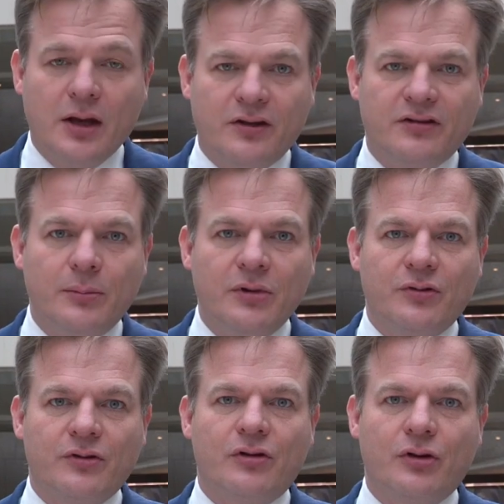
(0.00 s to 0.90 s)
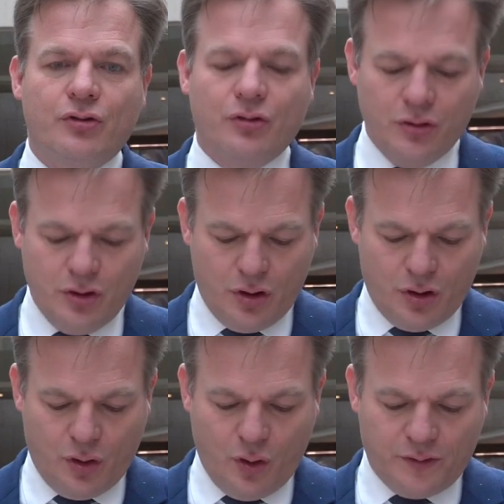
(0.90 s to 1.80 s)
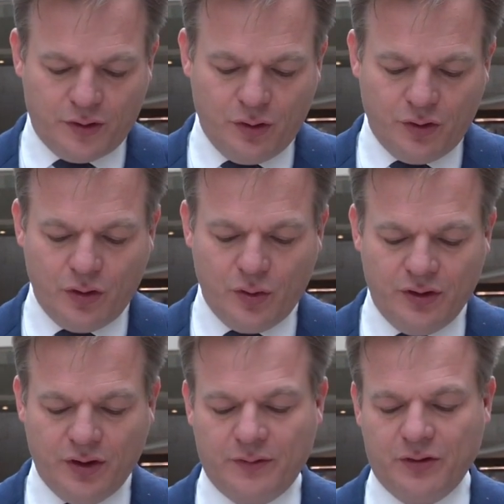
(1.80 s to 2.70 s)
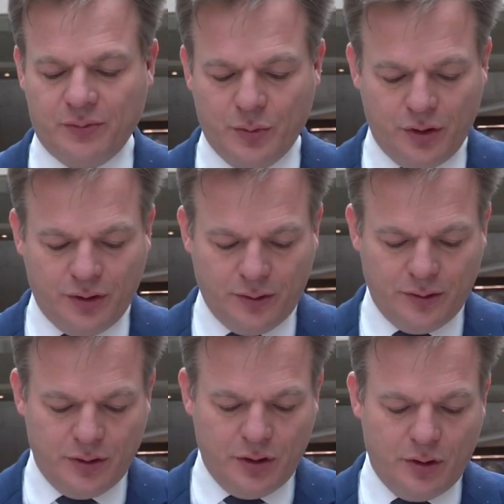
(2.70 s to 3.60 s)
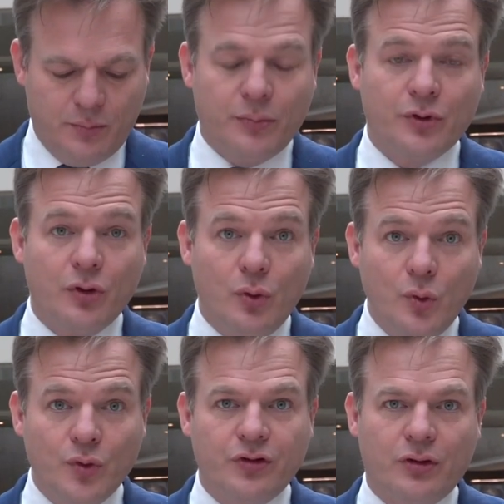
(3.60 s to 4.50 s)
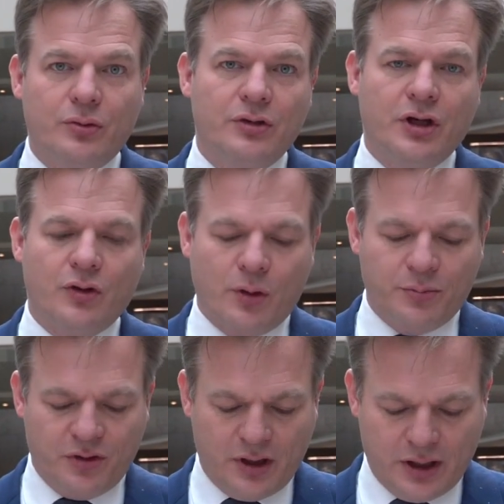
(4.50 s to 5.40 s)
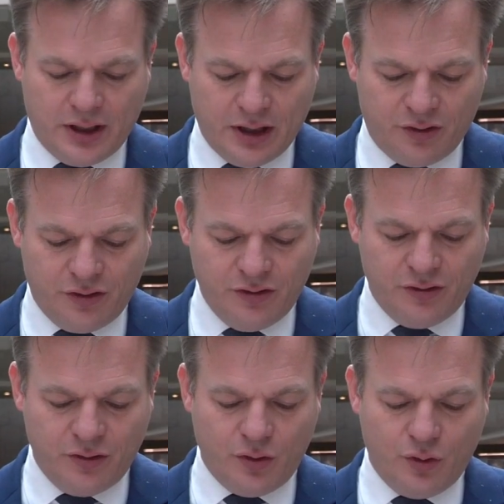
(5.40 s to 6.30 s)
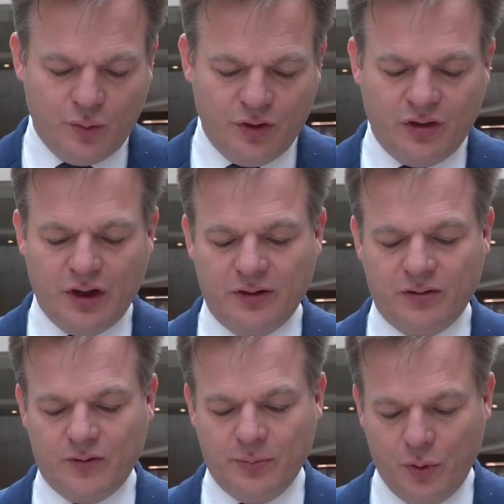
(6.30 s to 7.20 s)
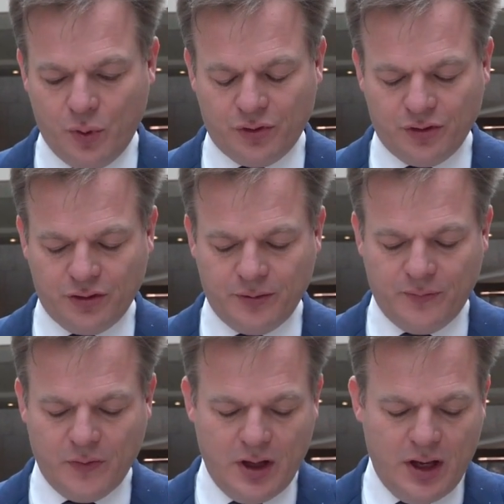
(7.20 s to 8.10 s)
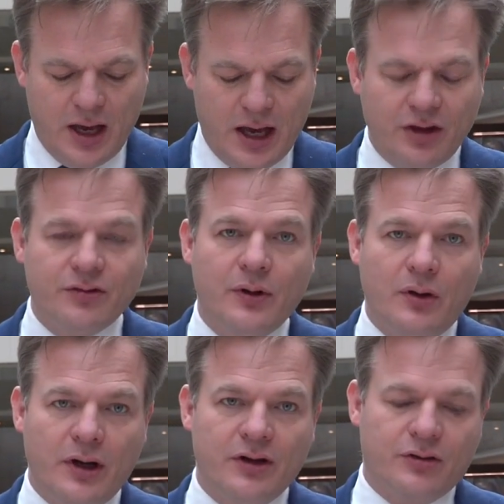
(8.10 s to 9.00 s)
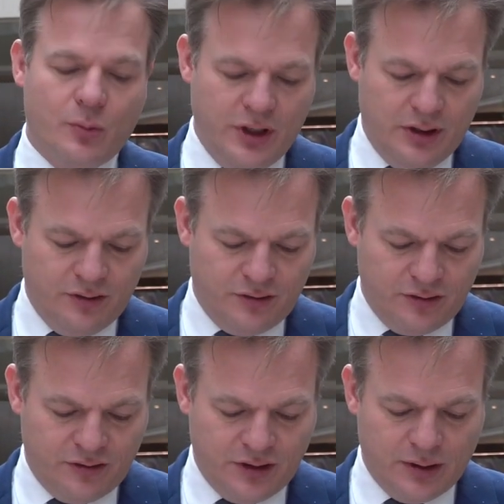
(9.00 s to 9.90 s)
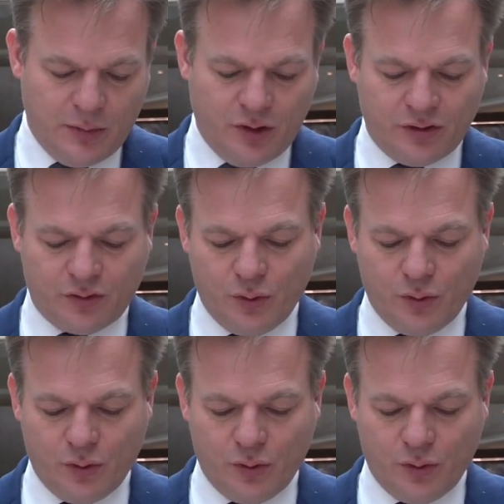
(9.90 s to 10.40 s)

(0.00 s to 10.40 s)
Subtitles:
The Assembly's resolution covered not only Daphne's murder, but also the corruption allegations on which she had reported, as well as the weaknesses in Malta's